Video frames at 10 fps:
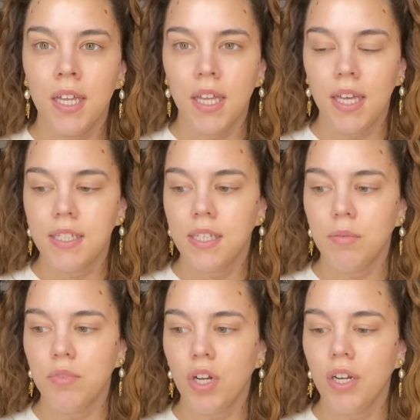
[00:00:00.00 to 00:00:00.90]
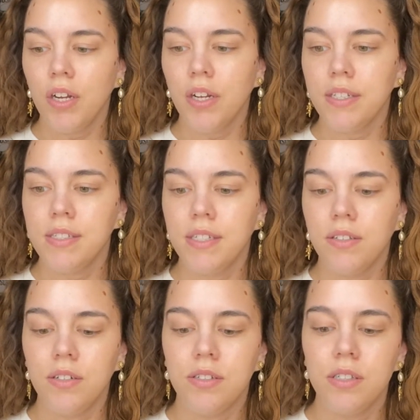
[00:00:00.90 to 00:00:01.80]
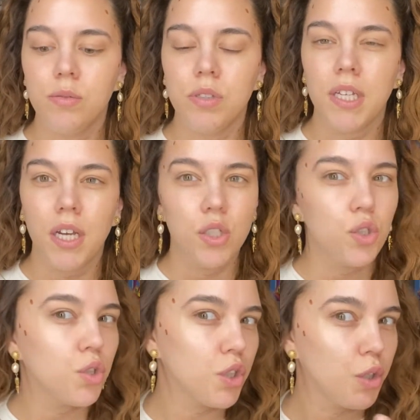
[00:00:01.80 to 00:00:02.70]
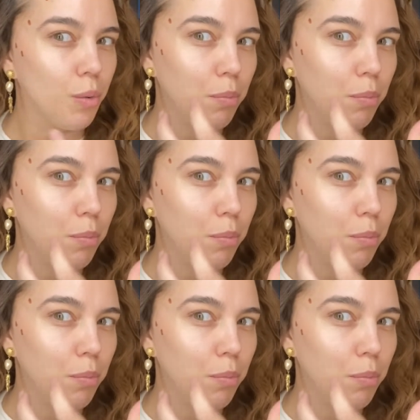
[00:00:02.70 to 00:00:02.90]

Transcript: like some darker concealers. This one's like a true